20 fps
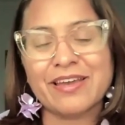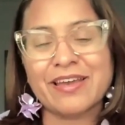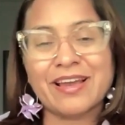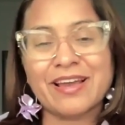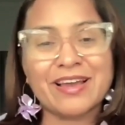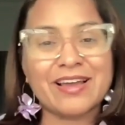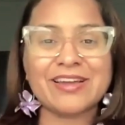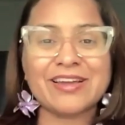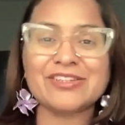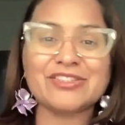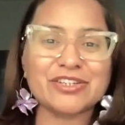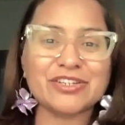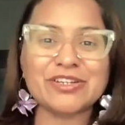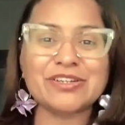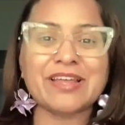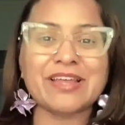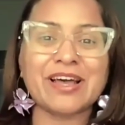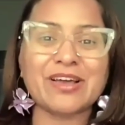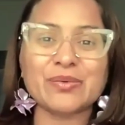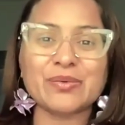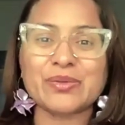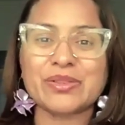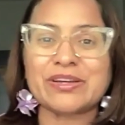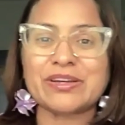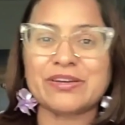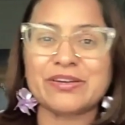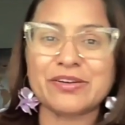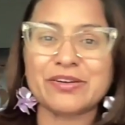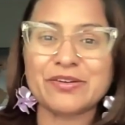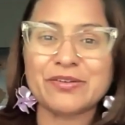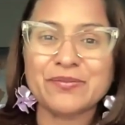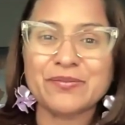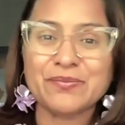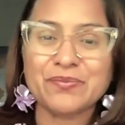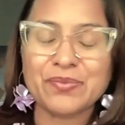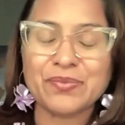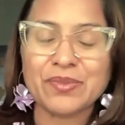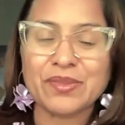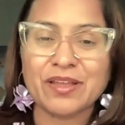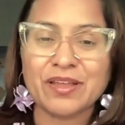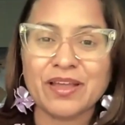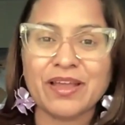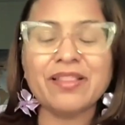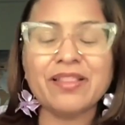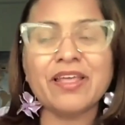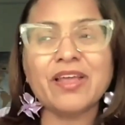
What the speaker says: I shared that with her. And